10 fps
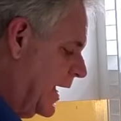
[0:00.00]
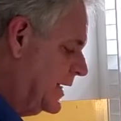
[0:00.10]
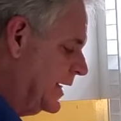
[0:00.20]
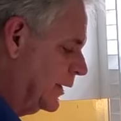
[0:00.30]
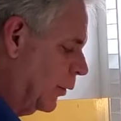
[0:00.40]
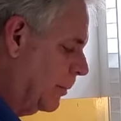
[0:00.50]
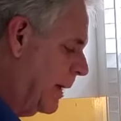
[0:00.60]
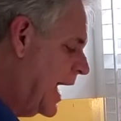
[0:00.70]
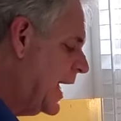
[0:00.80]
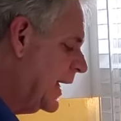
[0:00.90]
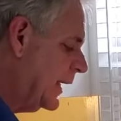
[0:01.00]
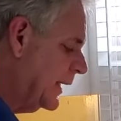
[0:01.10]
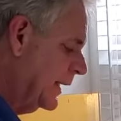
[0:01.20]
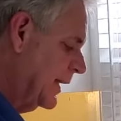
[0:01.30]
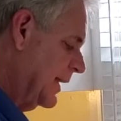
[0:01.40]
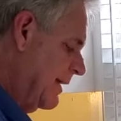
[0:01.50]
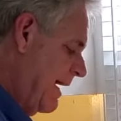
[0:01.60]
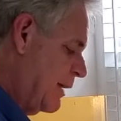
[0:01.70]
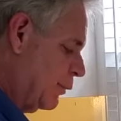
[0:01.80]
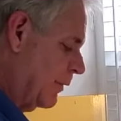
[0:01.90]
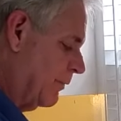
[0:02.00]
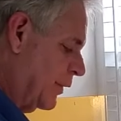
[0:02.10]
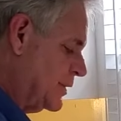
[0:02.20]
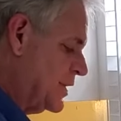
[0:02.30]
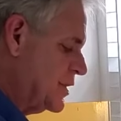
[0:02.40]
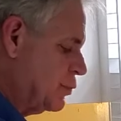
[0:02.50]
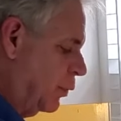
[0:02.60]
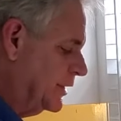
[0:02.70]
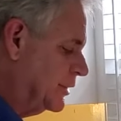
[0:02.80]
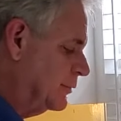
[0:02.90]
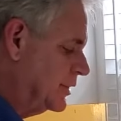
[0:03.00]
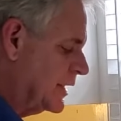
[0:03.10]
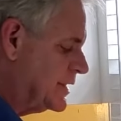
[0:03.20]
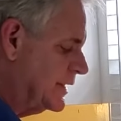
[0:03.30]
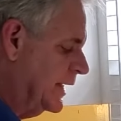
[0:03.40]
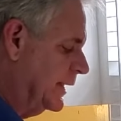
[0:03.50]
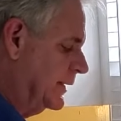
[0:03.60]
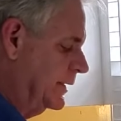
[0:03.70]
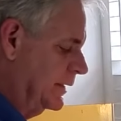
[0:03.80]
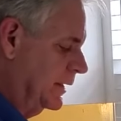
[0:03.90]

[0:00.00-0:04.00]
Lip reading: and you go back, it reverses what you just did.